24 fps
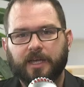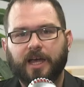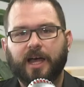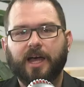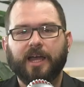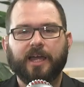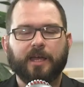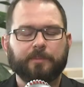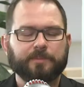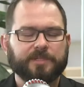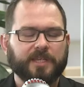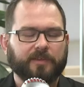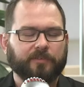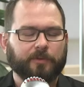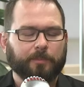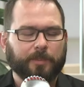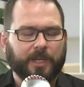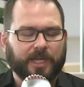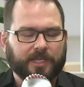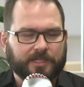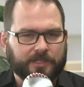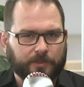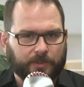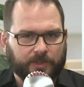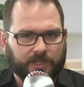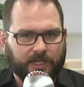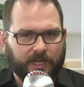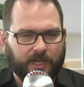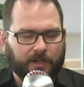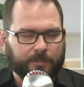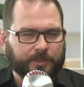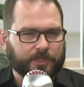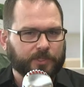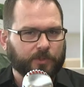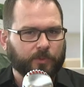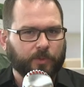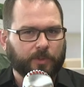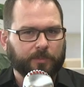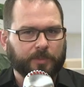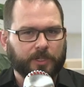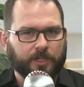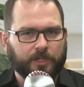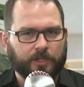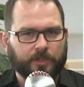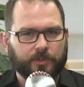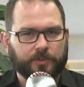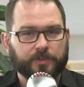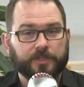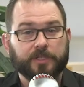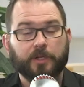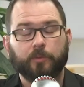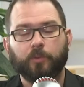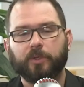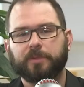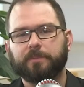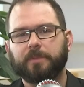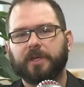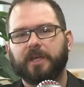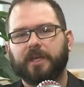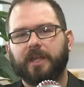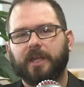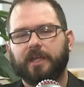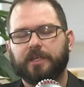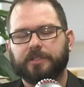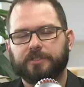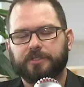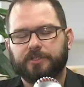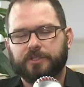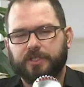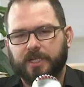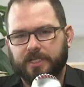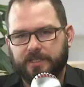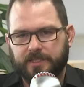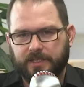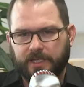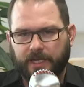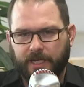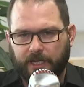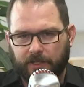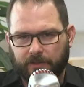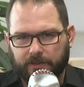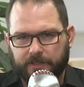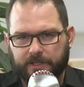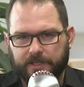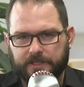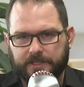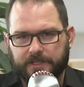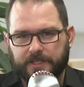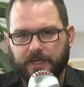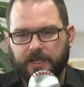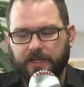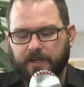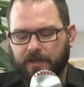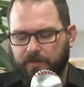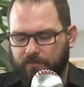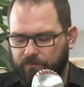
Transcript: Hi, I'm David Manti with Cannabis Equipment News, and with me today is Jesse Elkins,